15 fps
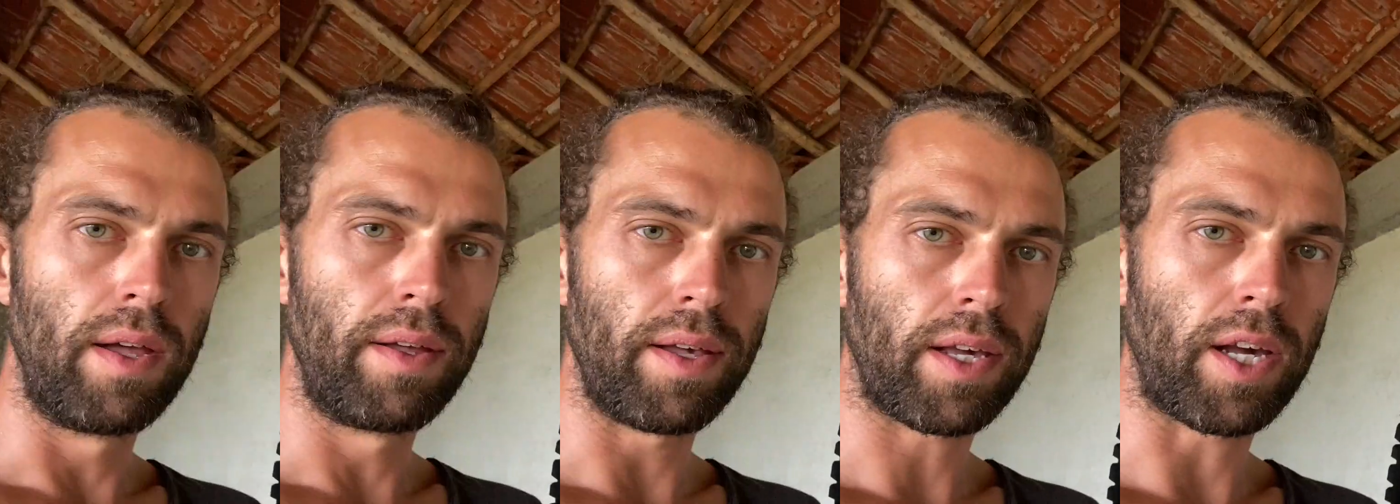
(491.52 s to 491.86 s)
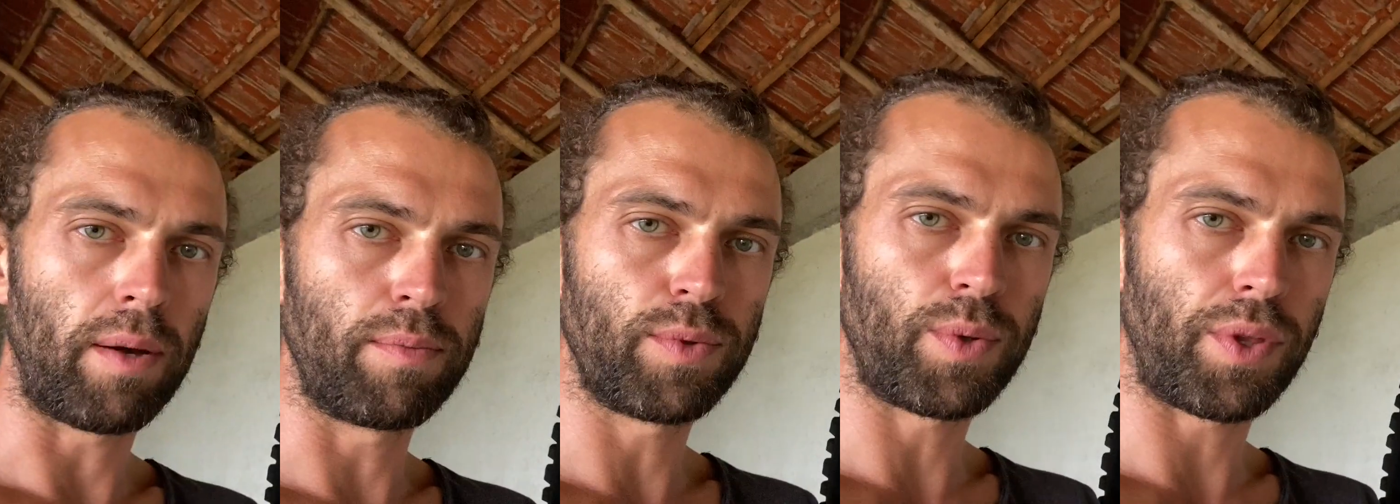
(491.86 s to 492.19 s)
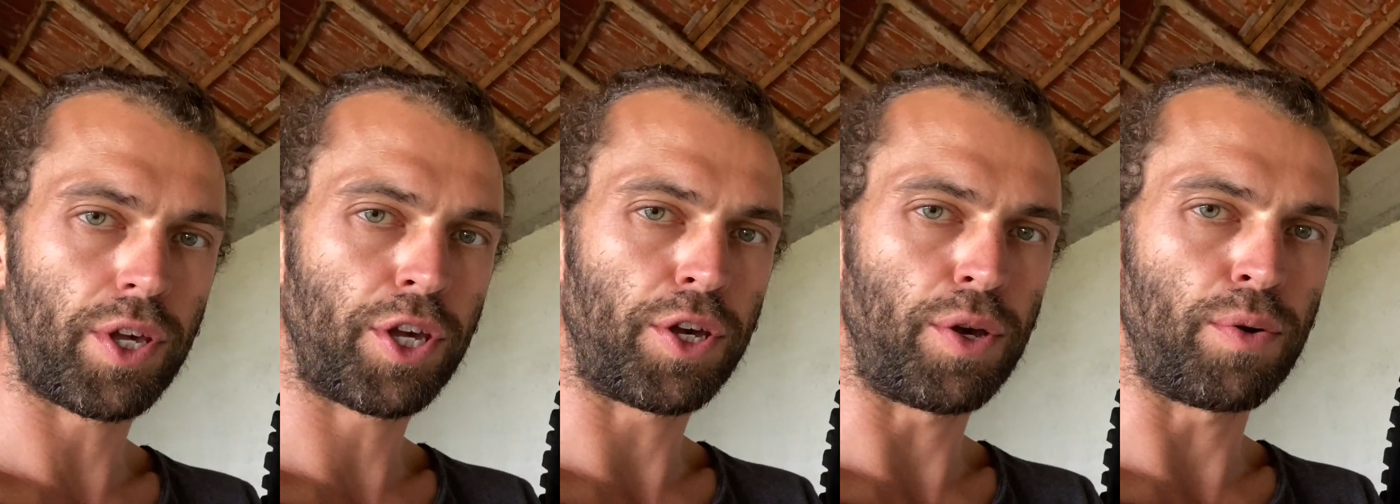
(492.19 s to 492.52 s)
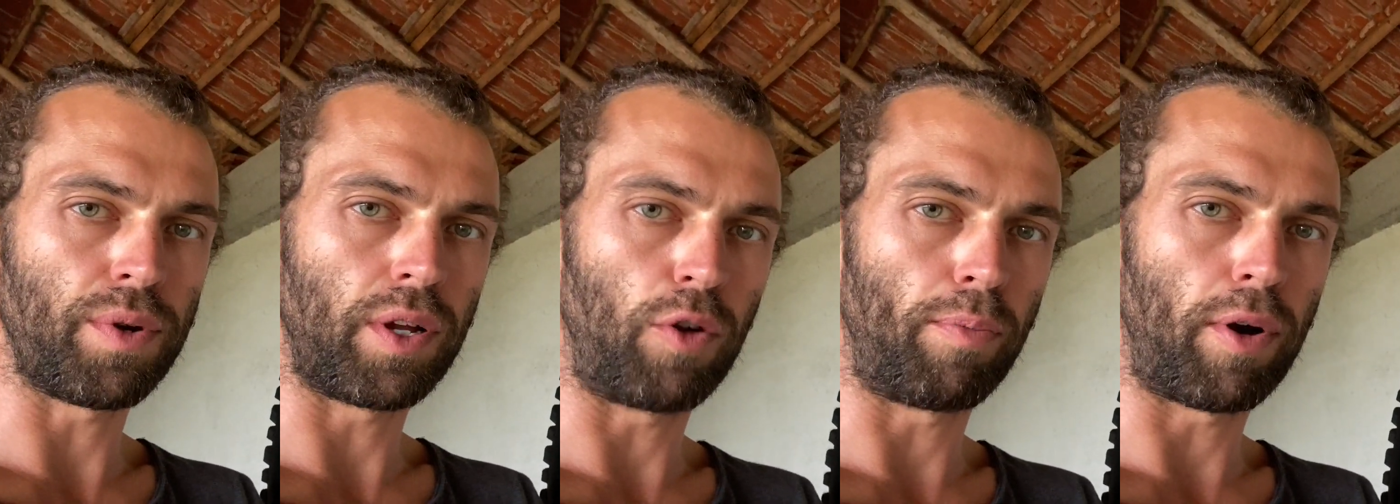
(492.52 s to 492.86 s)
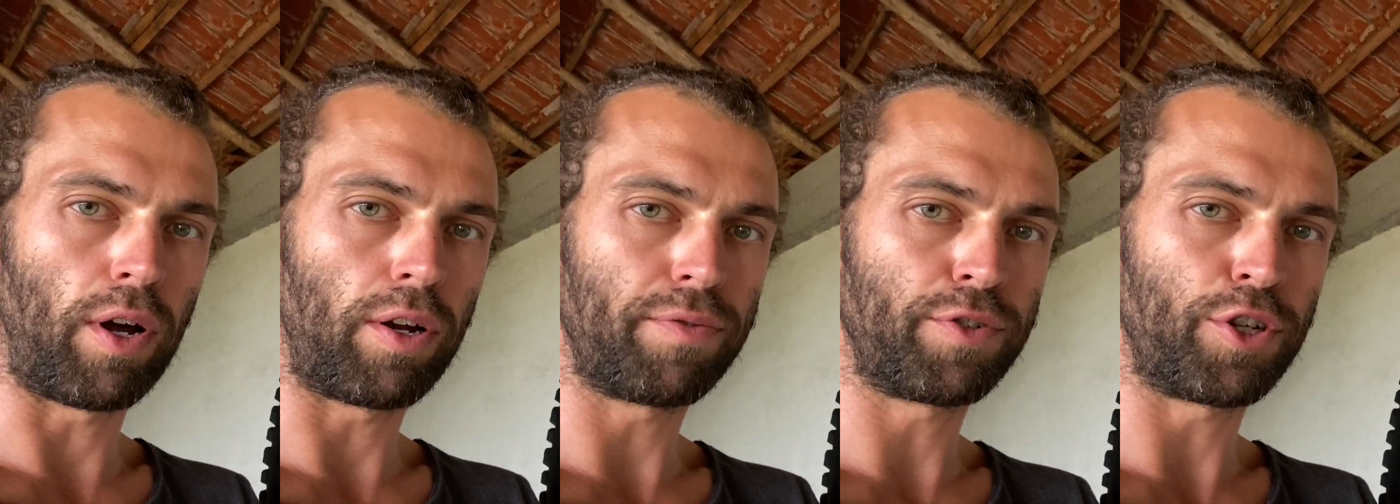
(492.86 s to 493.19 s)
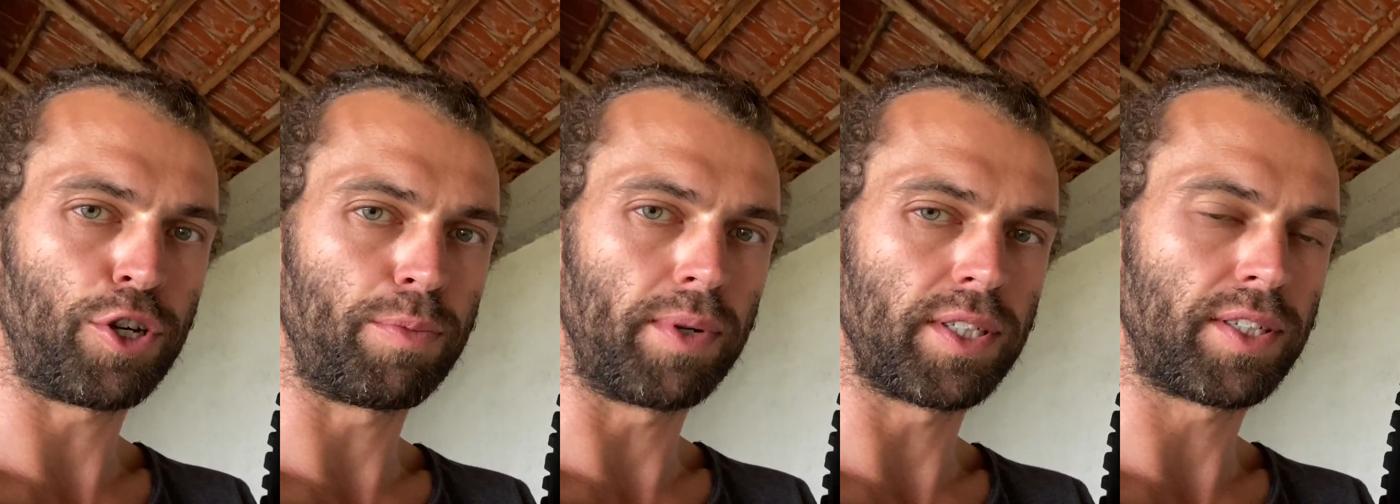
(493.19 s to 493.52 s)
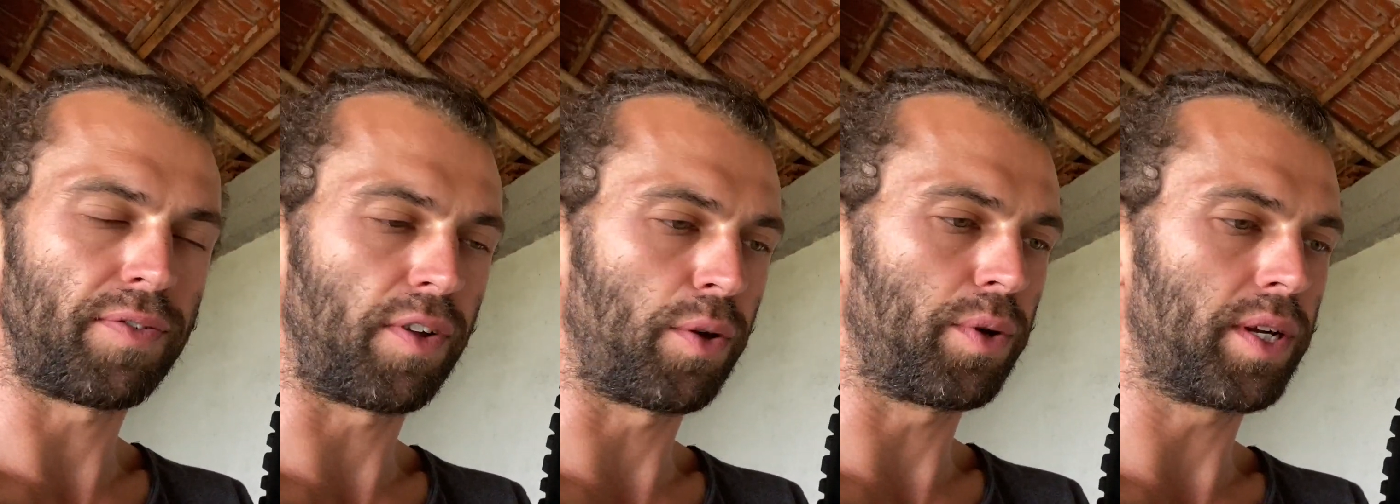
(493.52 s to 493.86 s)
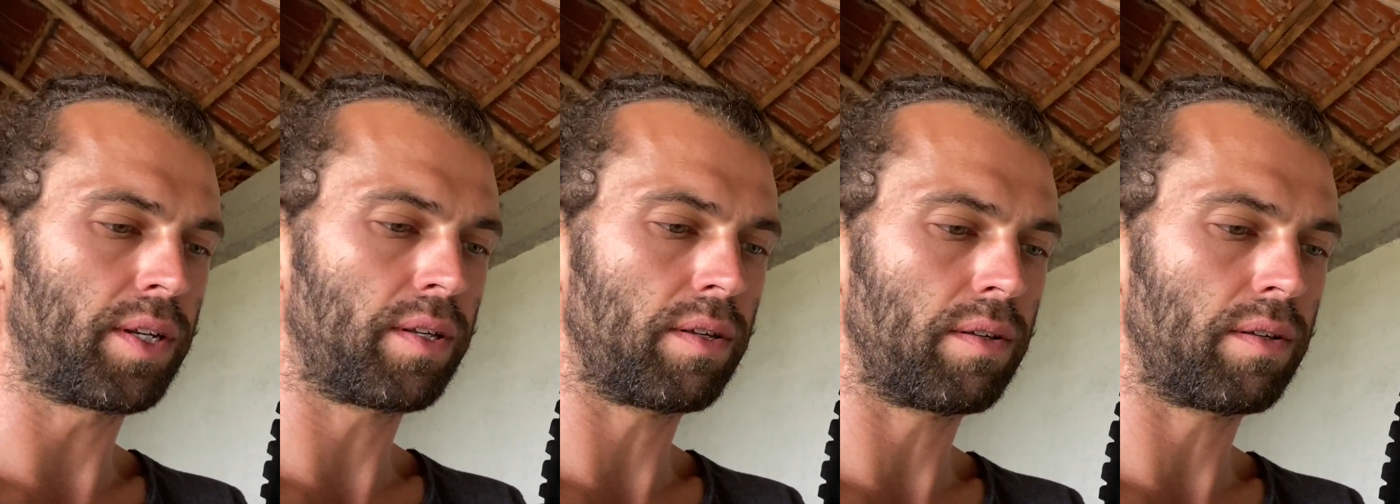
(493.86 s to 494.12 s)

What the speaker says: It comes with a cute little bottle of tubeless fluid,